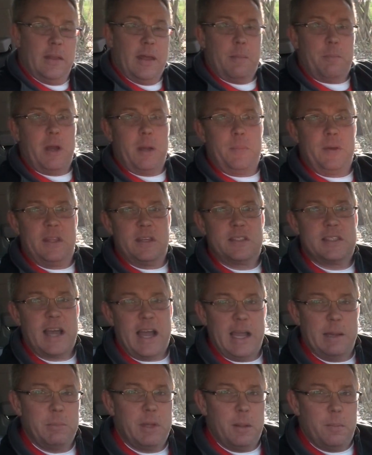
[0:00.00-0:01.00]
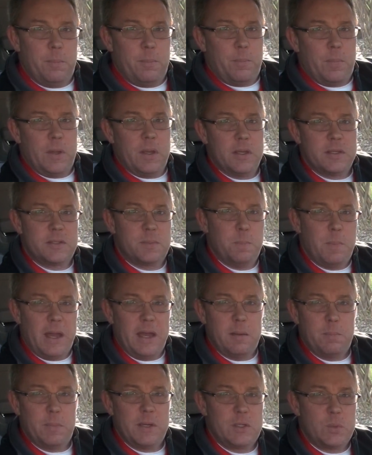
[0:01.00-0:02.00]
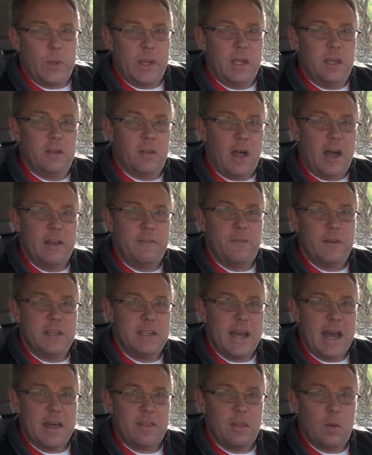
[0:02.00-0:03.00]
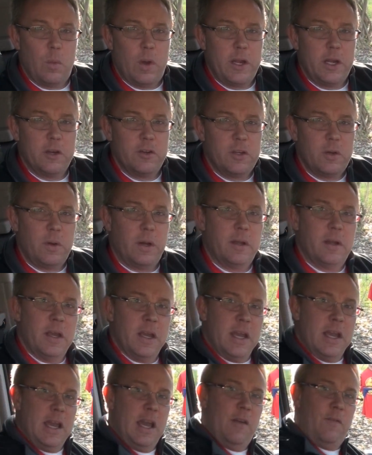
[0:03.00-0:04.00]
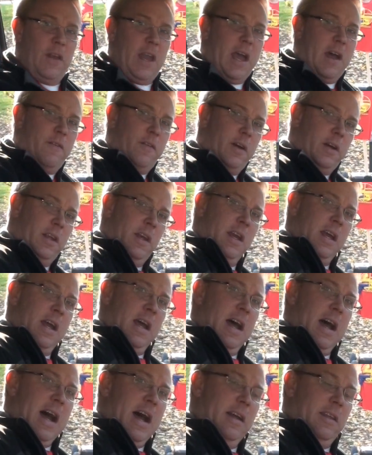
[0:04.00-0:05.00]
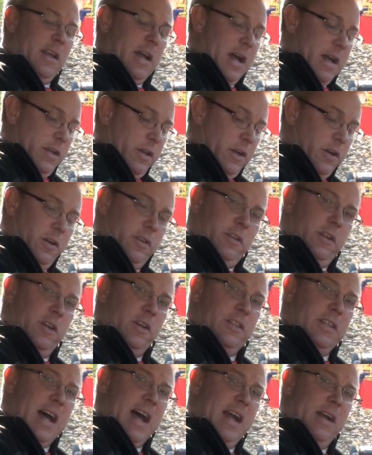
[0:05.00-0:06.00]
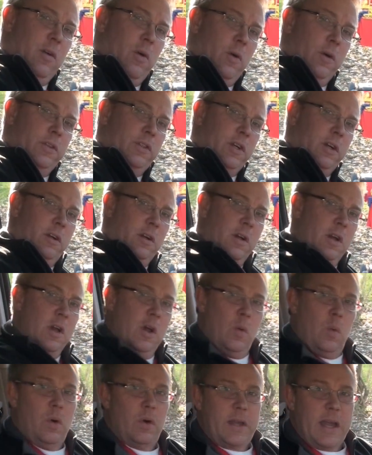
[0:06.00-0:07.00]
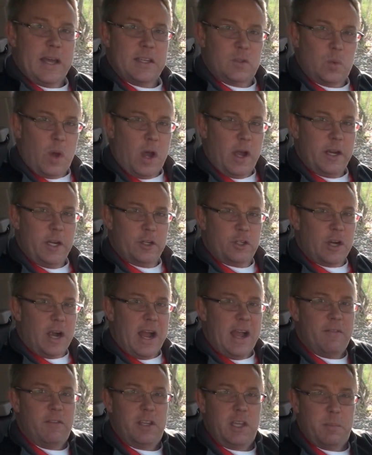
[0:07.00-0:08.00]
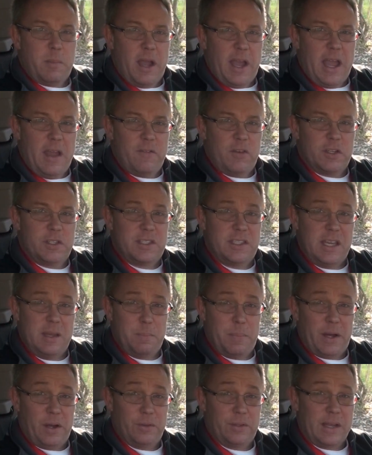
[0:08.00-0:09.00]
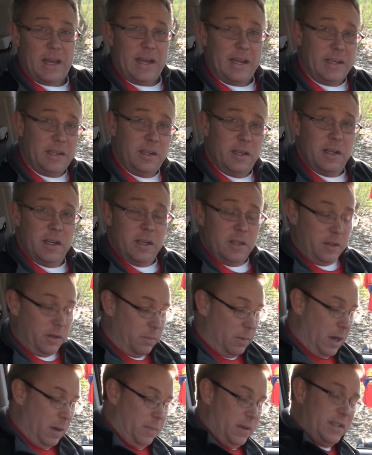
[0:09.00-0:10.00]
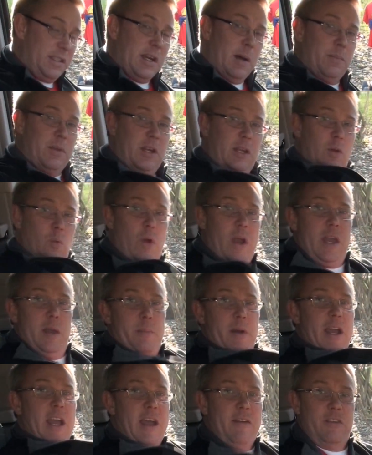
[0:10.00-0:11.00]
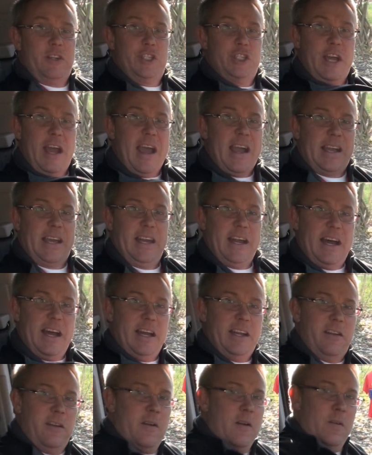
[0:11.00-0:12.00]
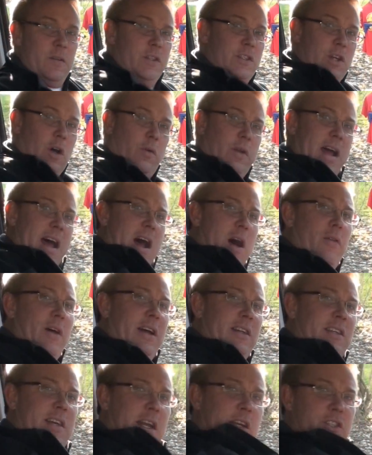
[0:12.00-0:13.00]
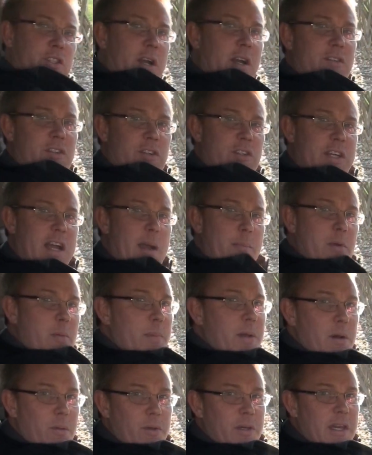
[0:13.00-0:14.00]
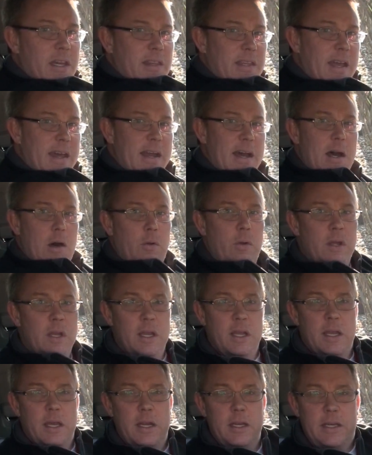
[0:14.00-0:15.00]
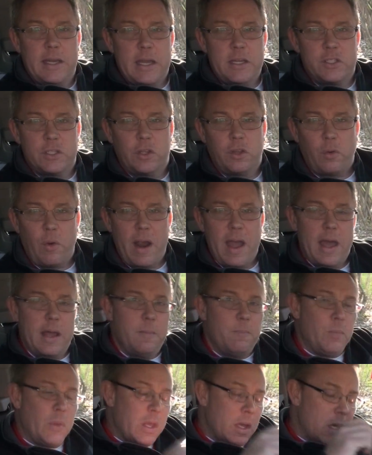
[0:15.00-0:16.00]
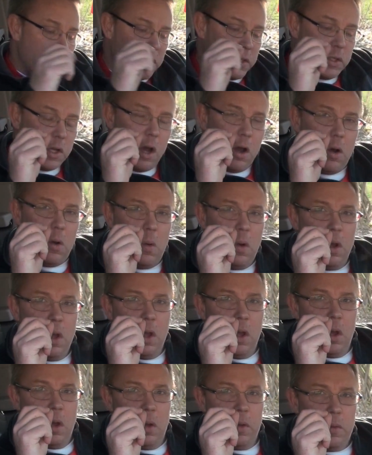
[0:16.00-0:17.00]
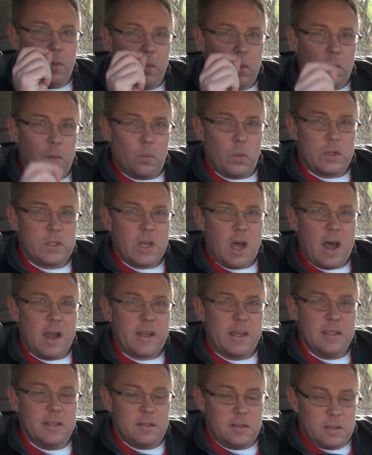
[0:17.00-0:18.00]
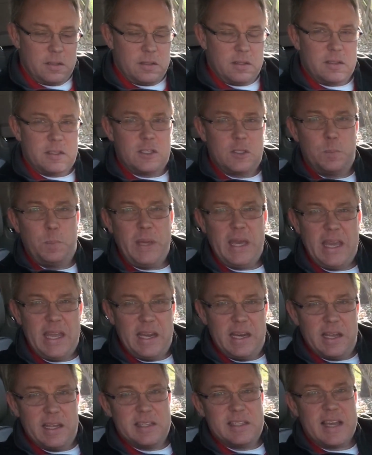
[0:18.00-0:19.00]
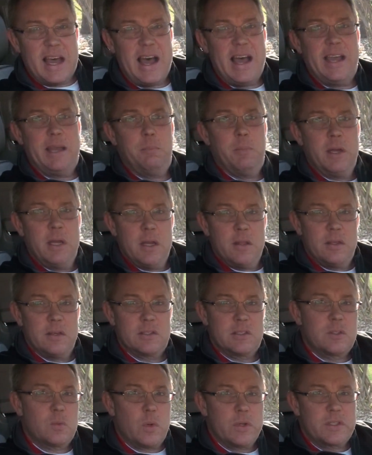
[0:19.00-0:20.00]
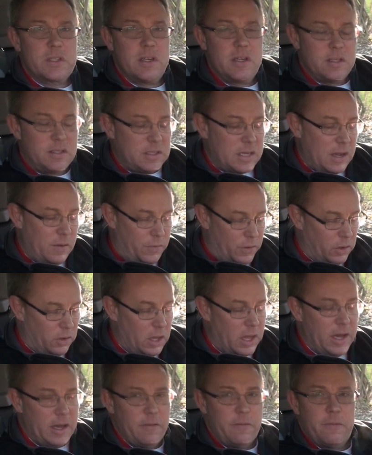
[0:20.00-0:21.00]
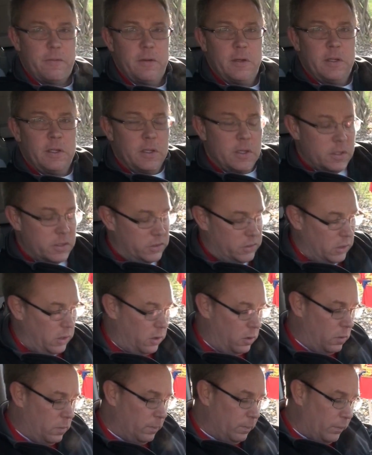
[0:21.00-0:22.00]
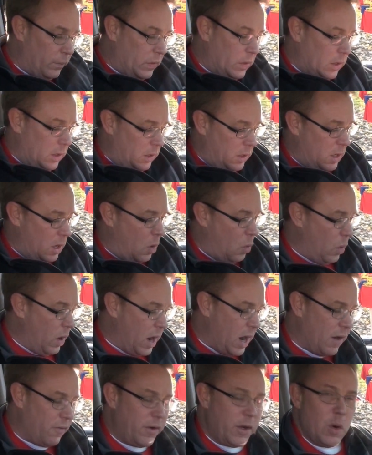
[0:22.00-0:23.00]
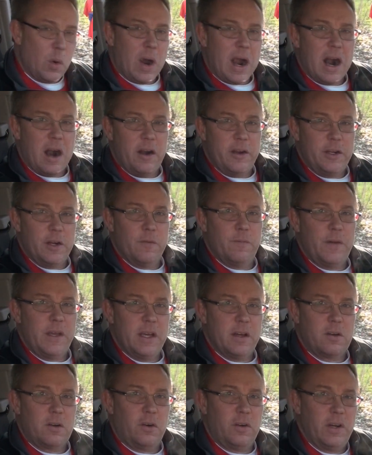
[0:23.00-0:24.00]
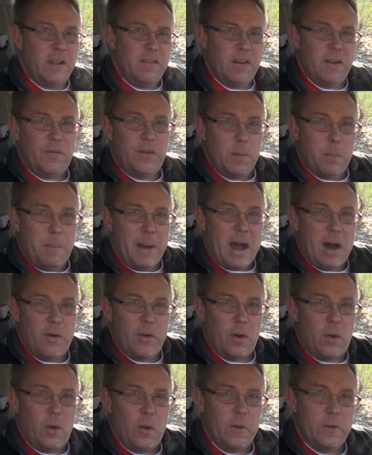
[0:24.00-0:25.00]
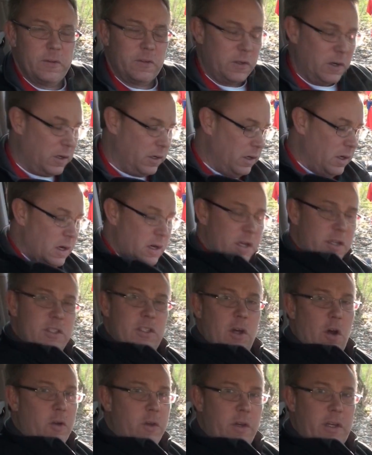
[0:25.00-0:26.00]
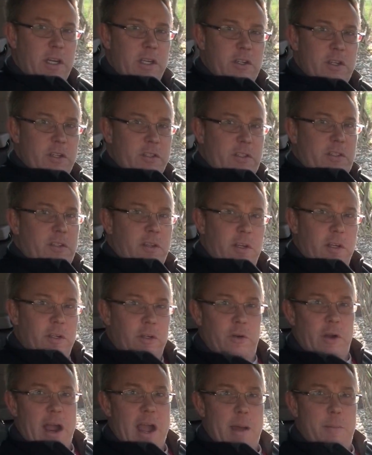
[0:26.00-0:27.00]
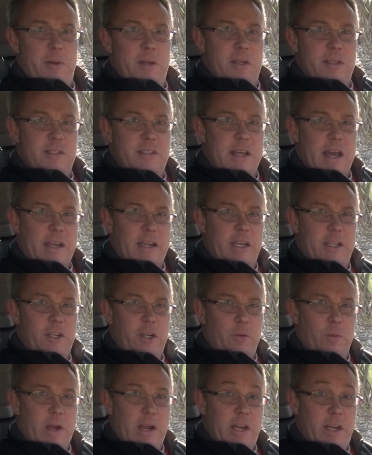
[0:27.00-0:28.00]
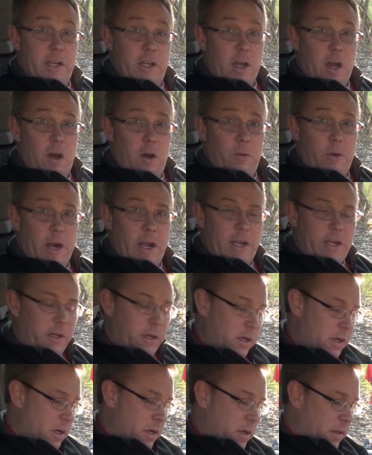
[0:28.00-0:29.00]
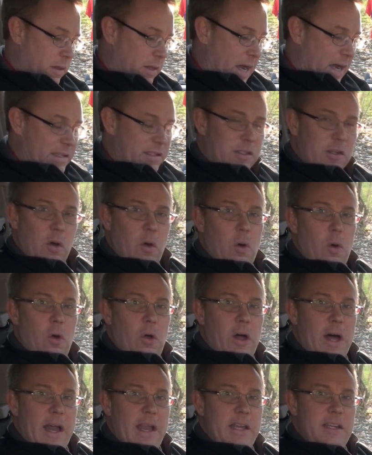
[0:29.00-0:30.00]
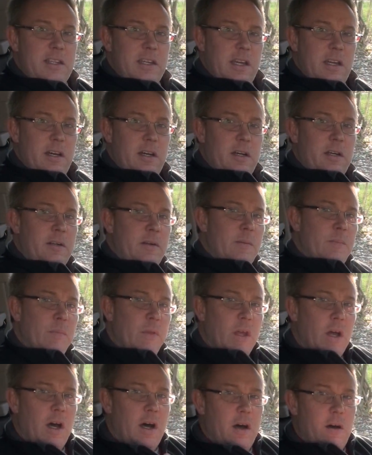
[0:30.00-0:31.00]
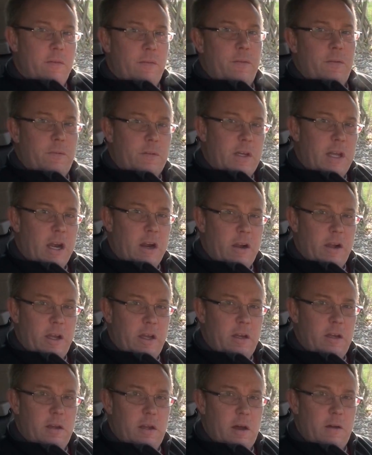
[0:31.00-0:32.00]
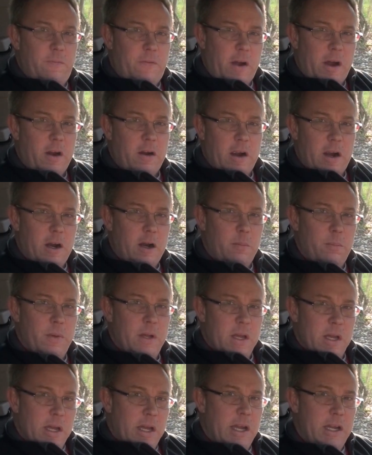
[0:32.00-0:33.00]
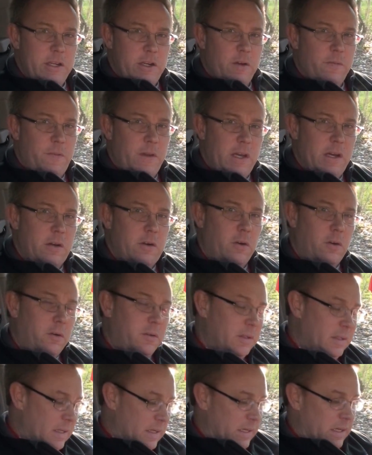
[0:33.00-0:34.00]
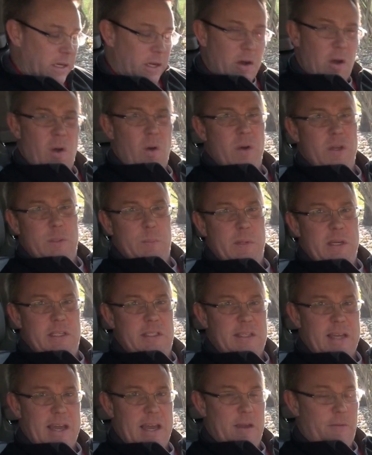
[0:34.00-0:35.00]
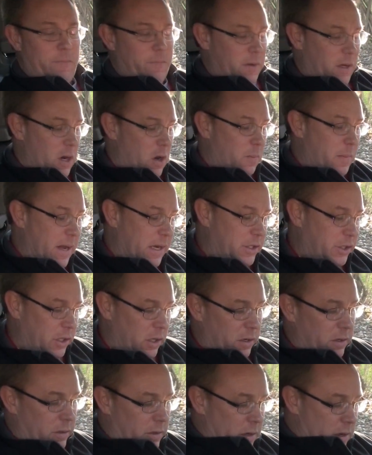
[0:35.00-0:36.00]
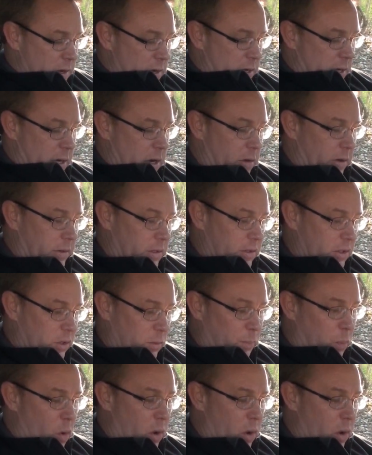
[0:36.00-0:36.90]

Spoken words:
That might be the time that is meant between life and death of what you're doing. If you have it on your side holster, well, guess what? You're driving. You might have your seatbelt on. There might be something in the way. You might have a jacket on. So now that takes you extra time to be able to get that out and engage the threat. So we're talking speed and time. This is what's going to save your life. So, you know, wherever you are in your vehicle, even if you mount a holster, so you can just grab it in a second and you're ready to go, right? That's the whole idea of carrying a firearm in your vehicle. You know, always be safe. You know, make sure, you know, this is